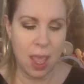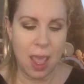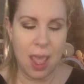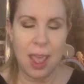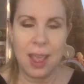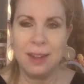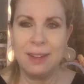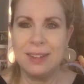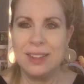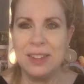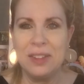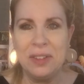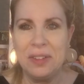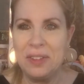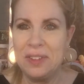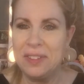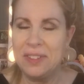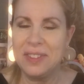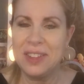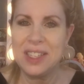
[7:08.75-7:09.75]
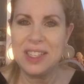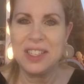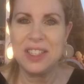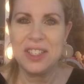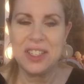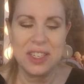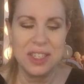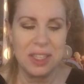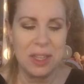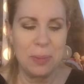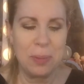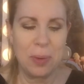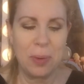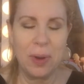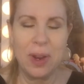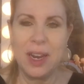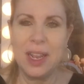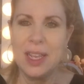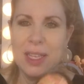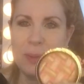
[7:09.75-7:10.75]
And oh, this is just the
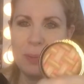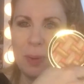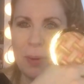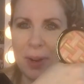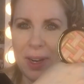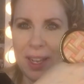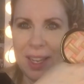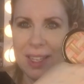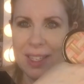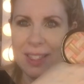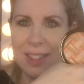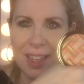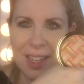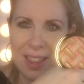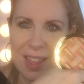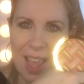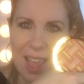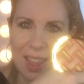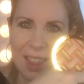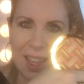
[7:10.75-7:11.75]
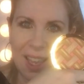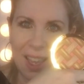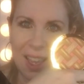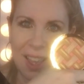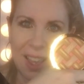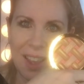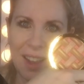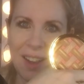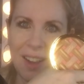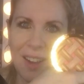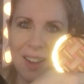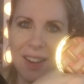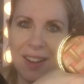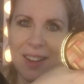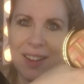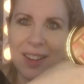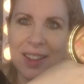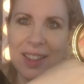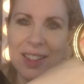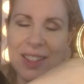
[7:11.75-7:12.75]
prettiest. Look at that thing. Oh,
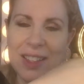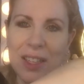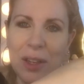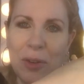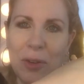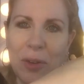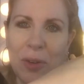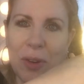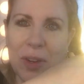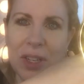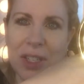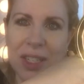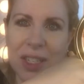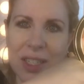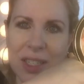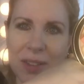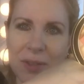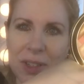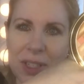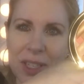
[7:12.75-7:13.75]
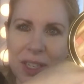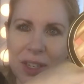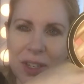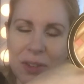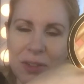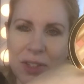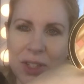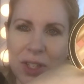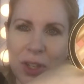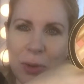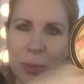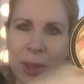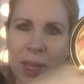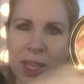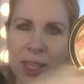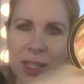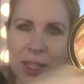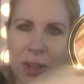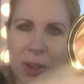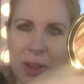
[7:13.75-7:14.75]
it's so gorgeous. I'm just going to zoom
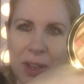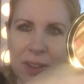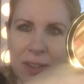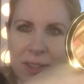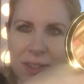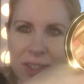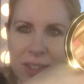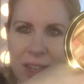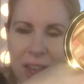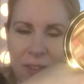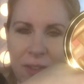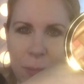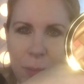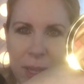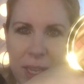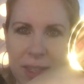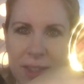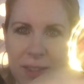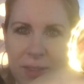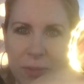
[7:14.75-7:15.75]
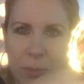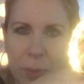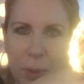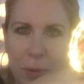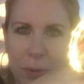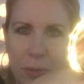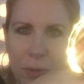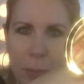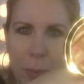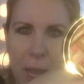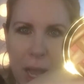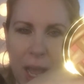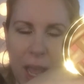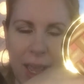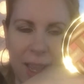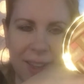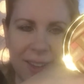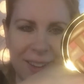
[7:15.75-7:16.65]
in so you can just have a piece of beautiful pie.